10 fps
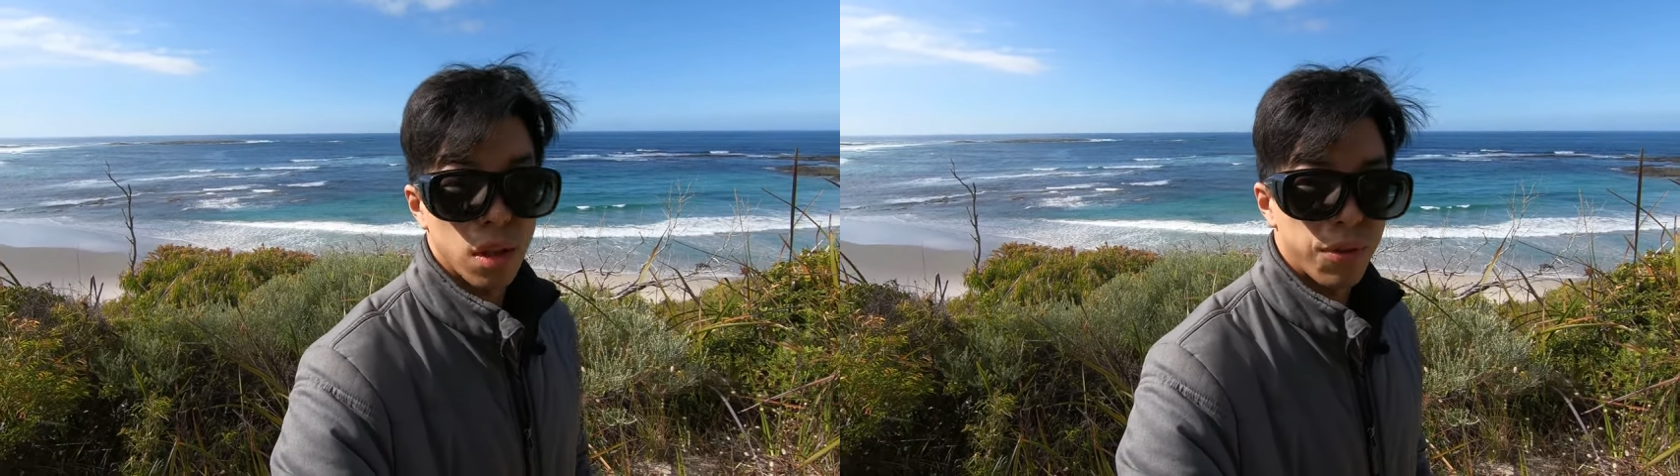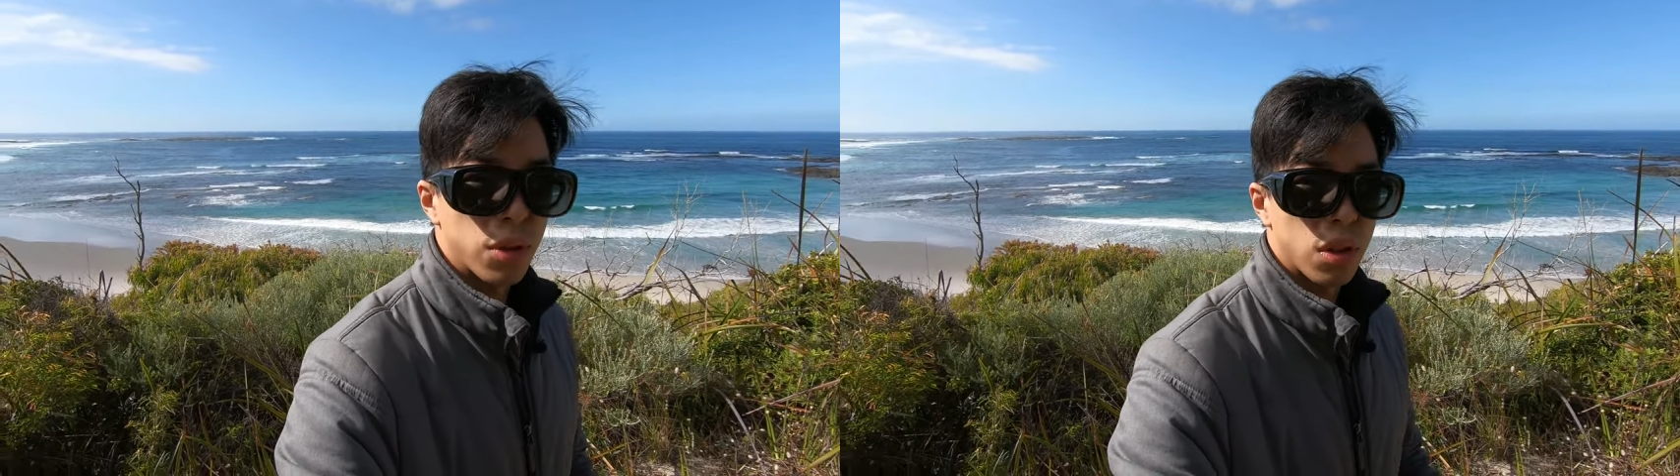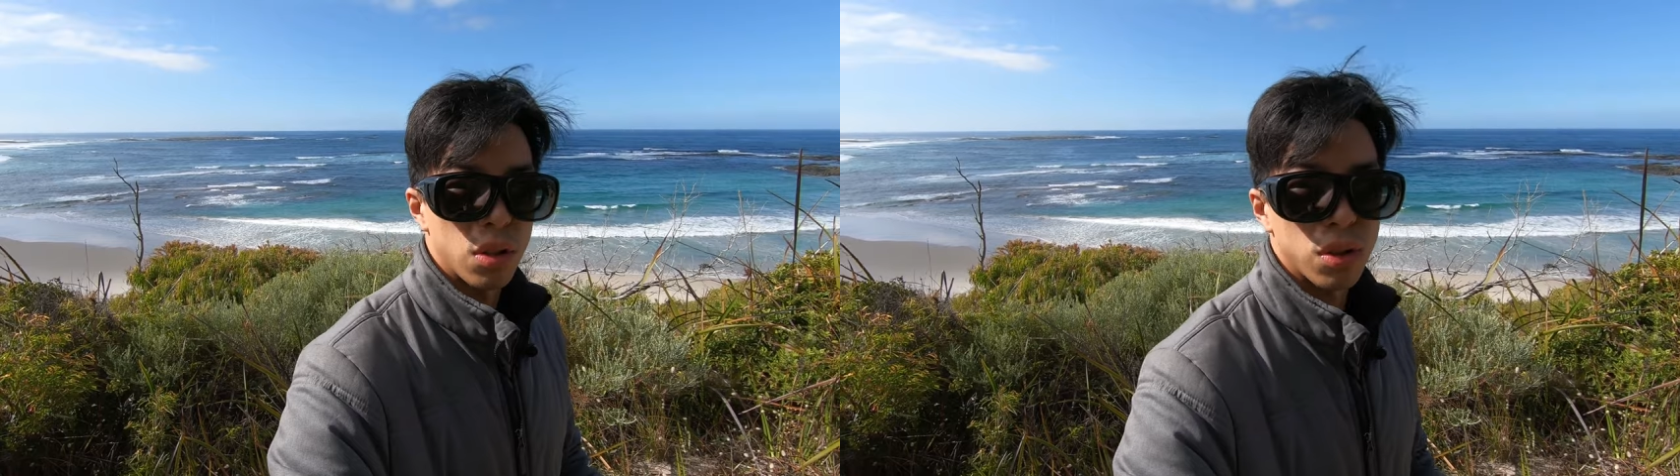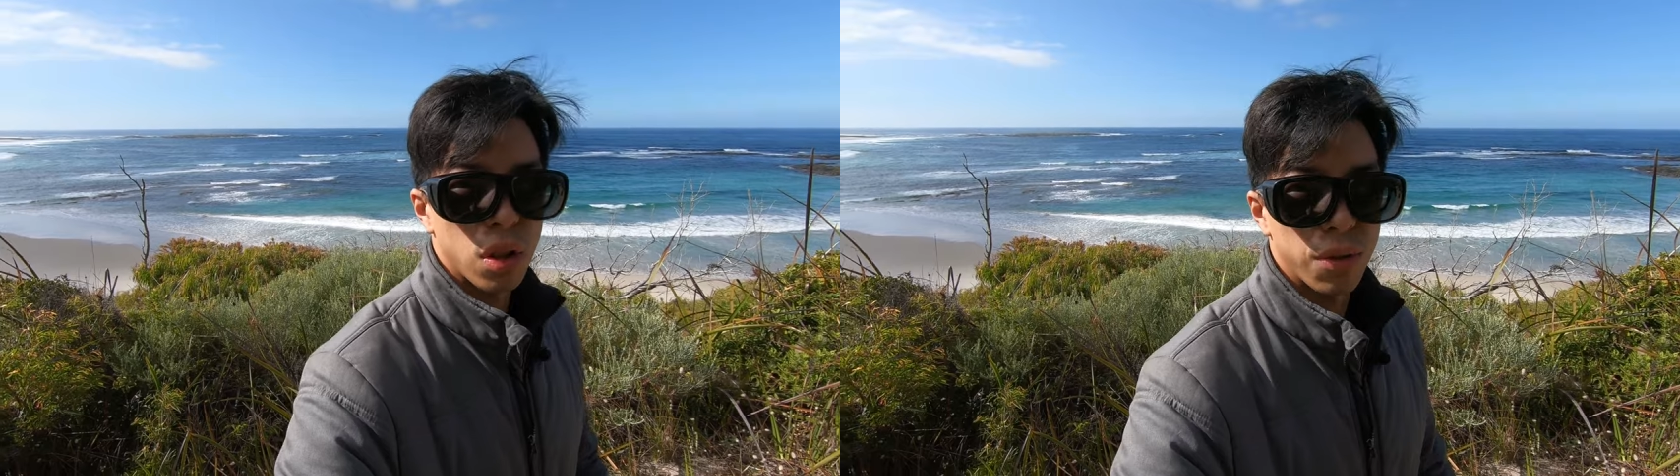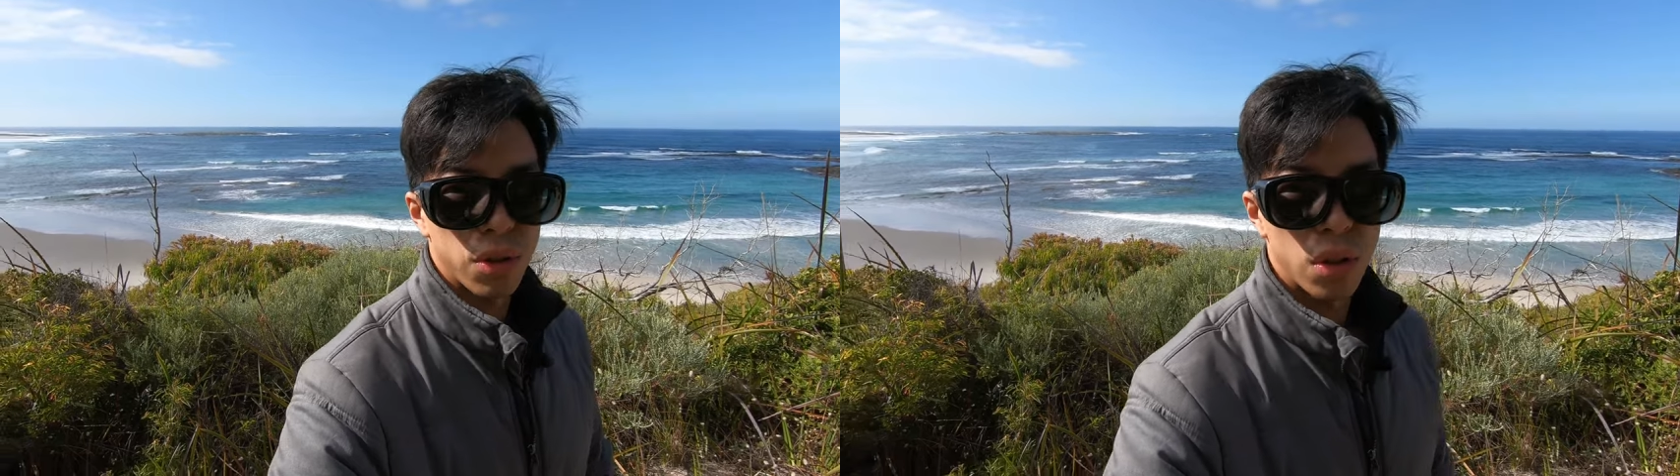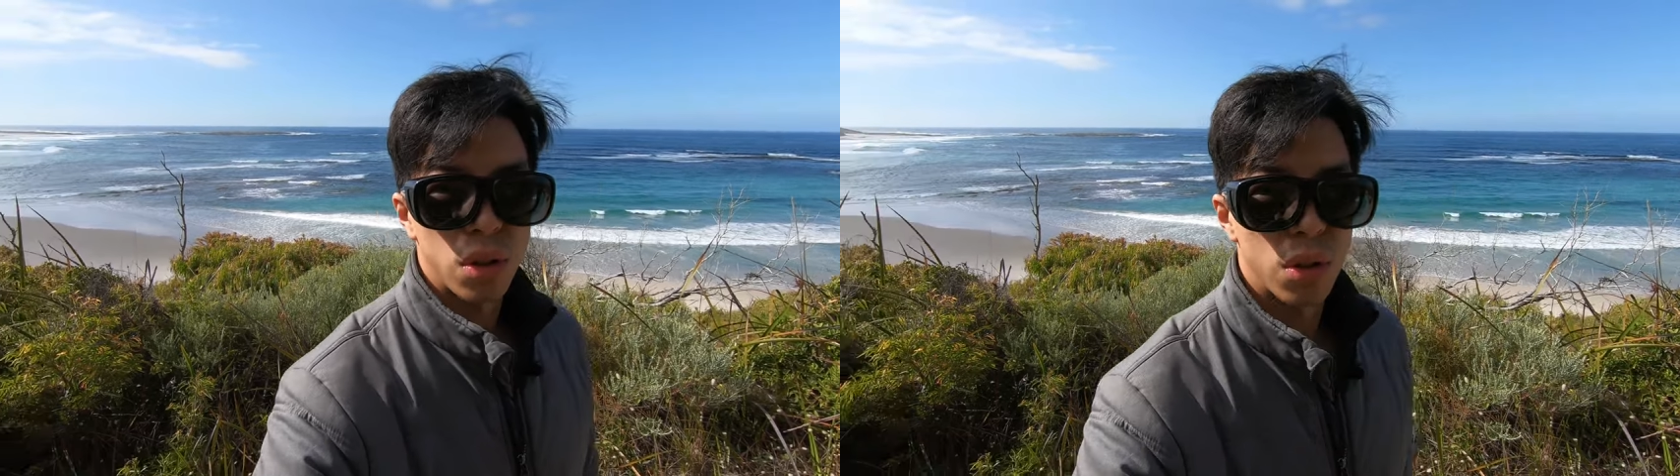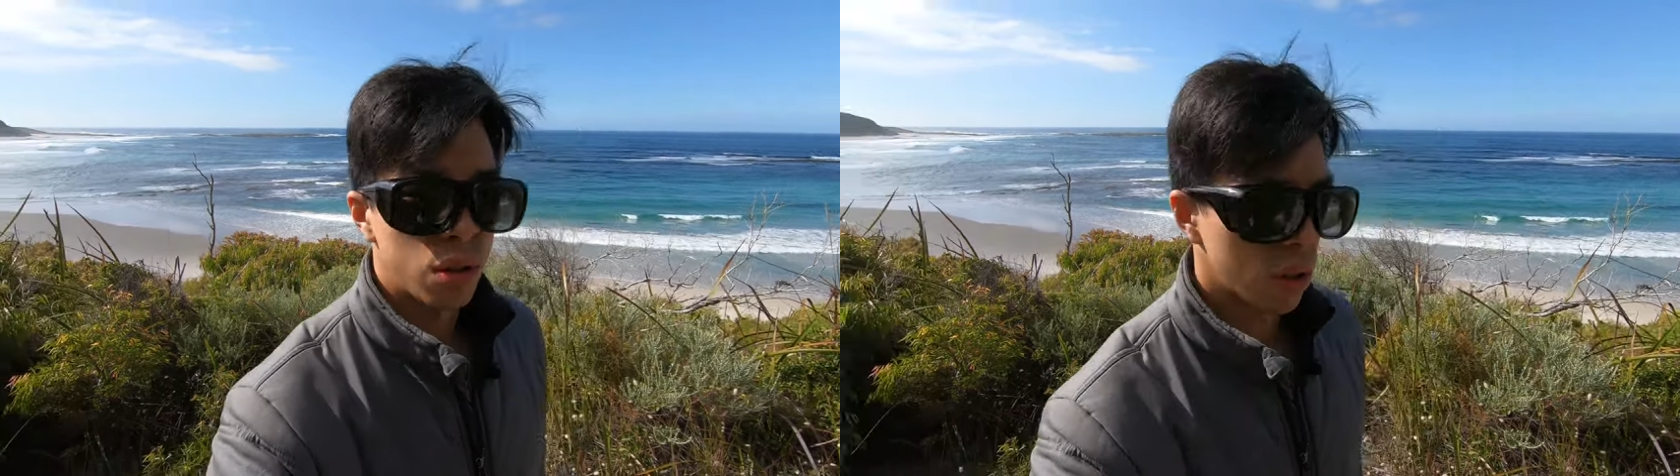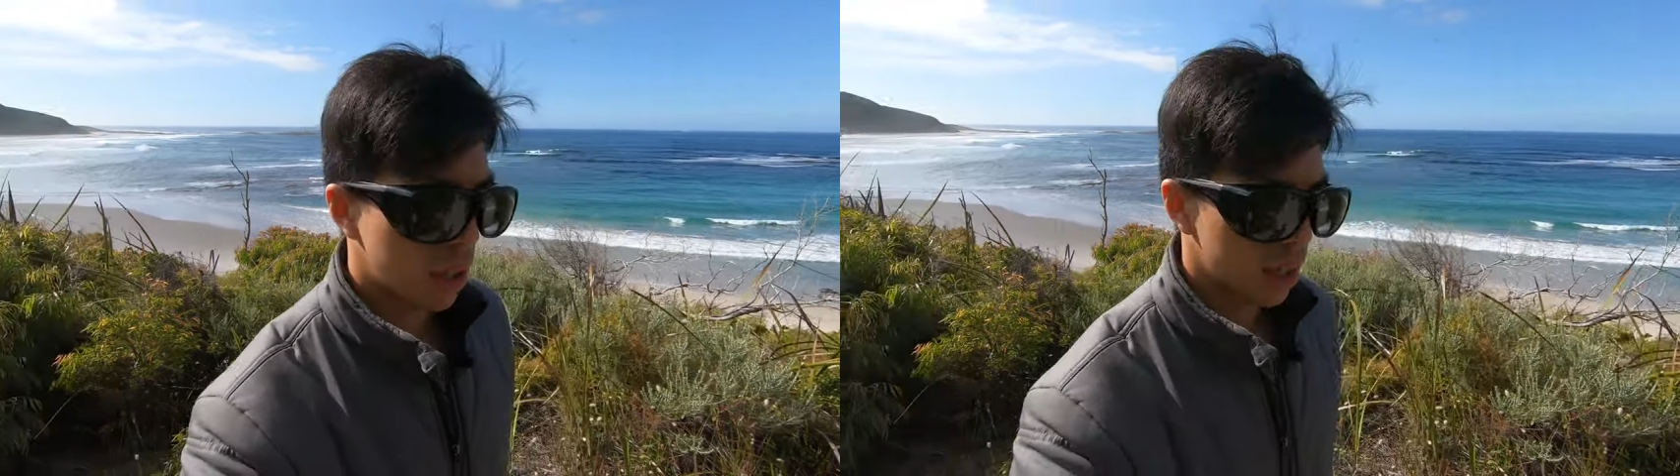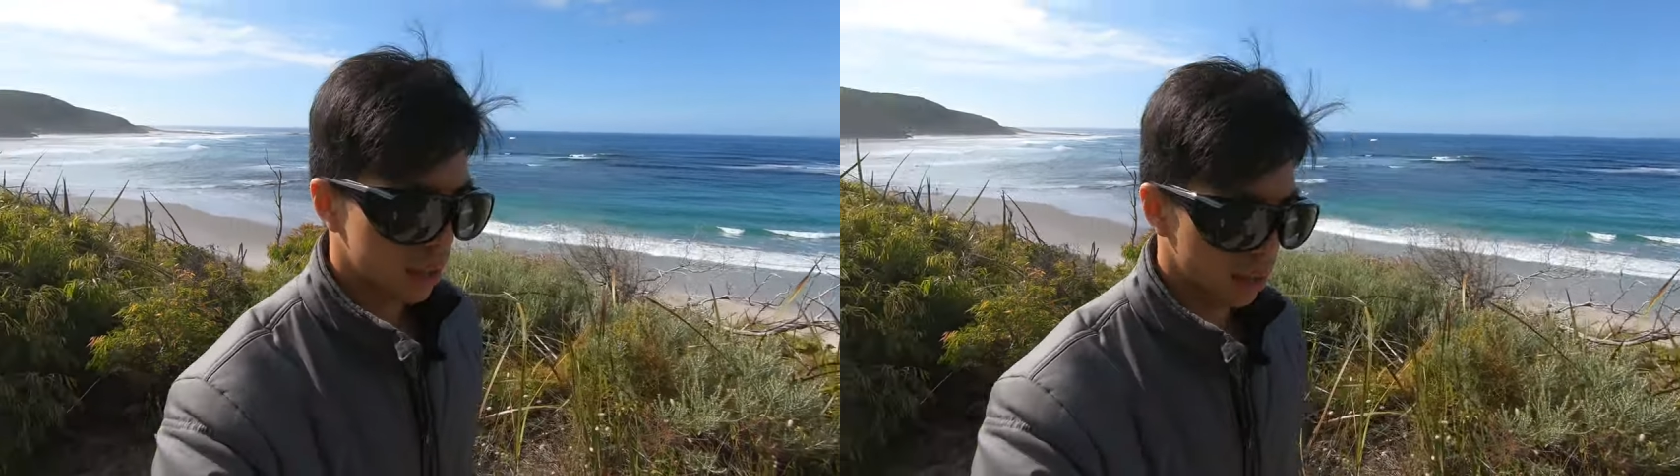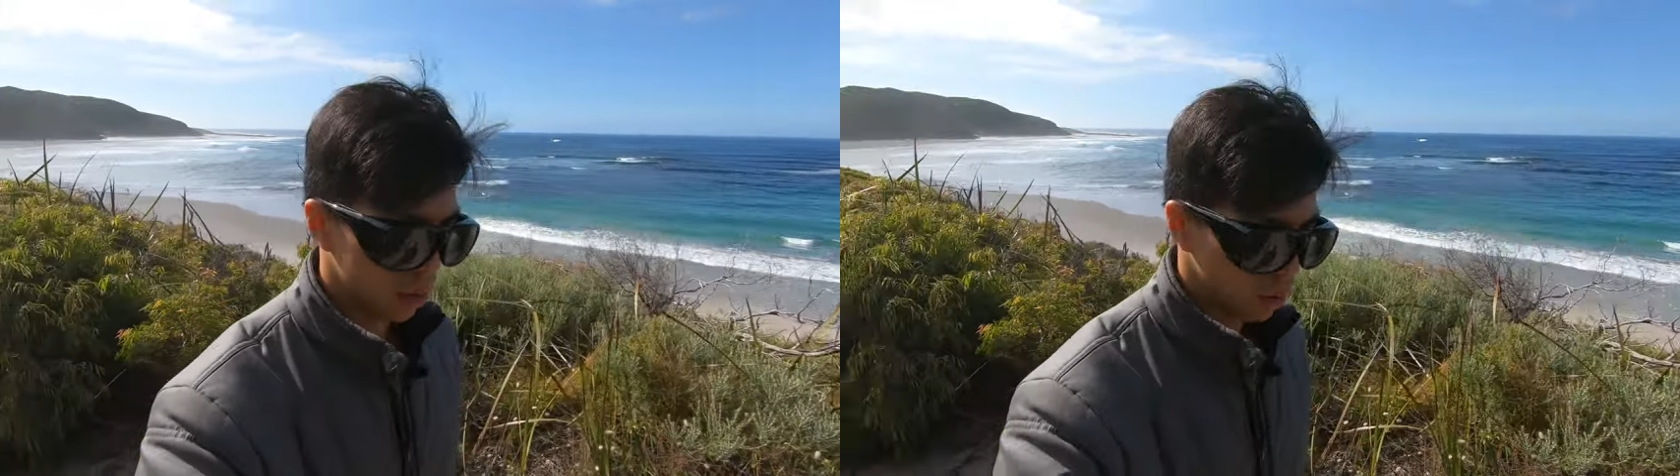well, for those of you
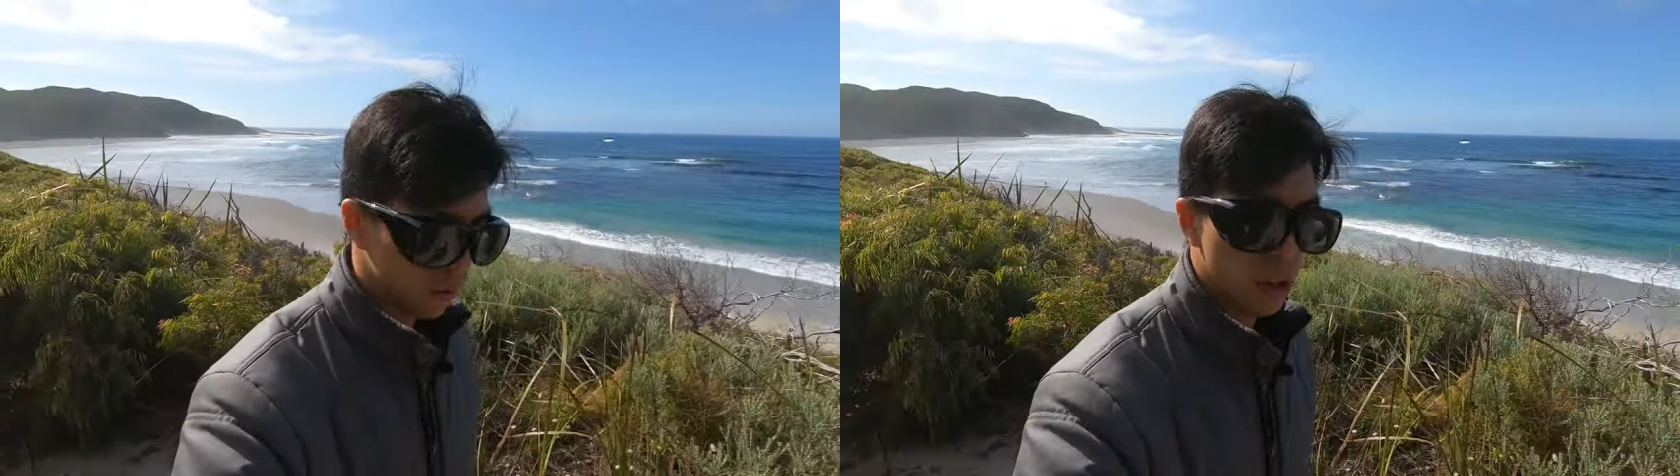who